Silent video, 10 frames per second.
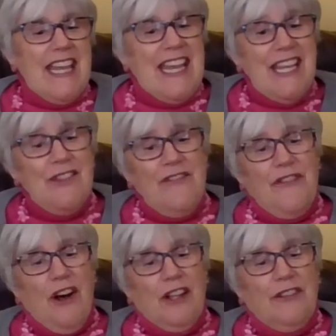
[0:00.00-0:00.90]
In the
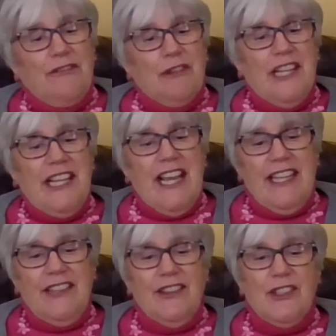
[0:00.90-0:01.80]
fall of
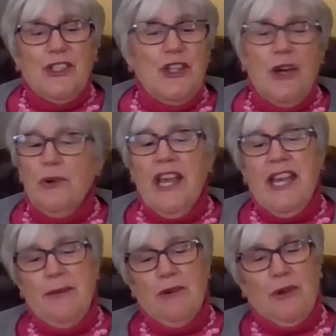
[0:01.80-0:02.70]
'48, the snow
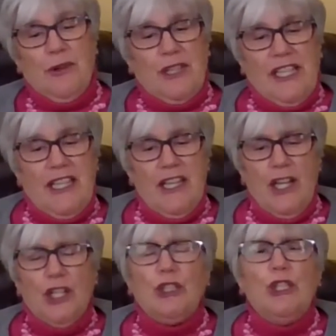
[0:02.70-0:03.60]
came early,
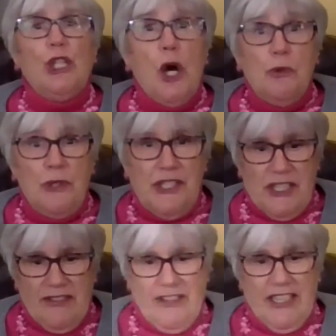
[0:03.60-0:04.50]
loads
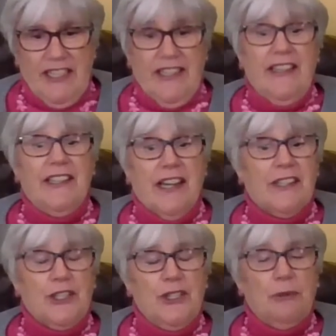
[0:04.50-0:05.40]
of it, in
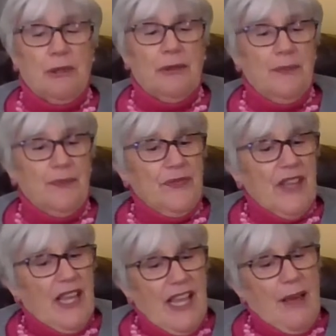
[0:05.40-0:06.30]
October.
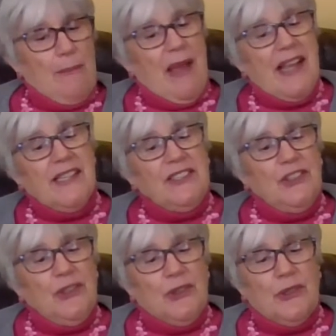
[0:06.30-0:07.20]
Max
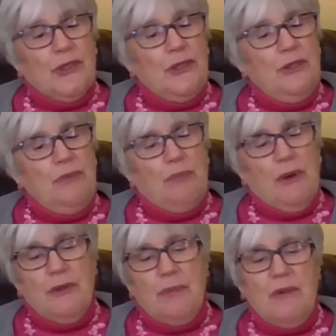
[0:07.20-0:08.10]
and Earl, who'd
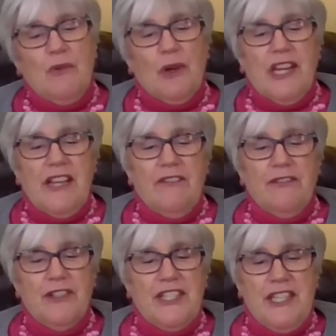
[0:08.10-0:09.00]
both been working
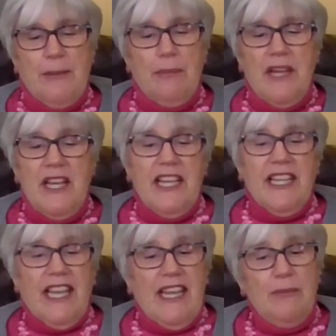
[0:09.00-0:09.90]
for DIMP,
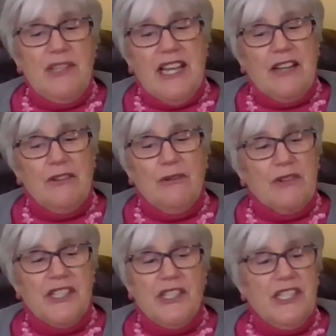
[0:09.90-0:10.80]
came down
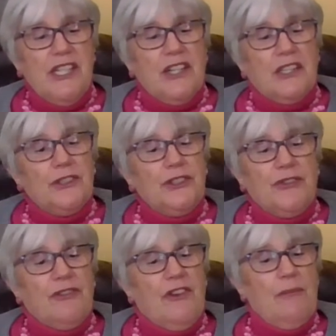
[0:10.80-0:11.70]
Grizzly Gulch
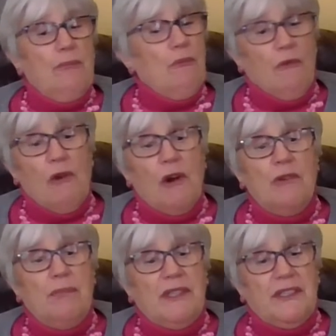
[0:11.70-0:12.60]
from
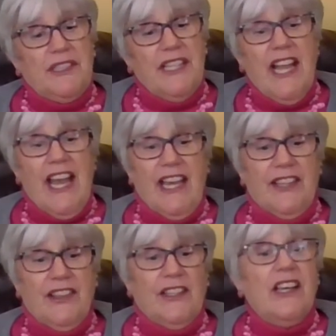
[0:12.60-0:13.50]
road building
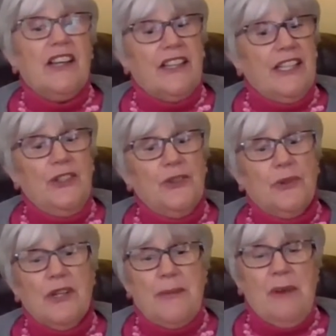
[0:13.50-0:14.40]
at the Hunky
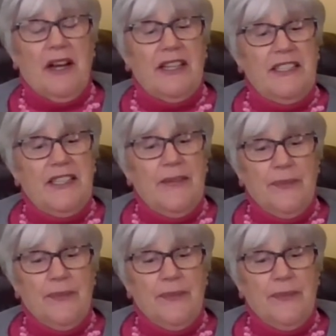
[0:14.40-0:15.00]
Dory mine.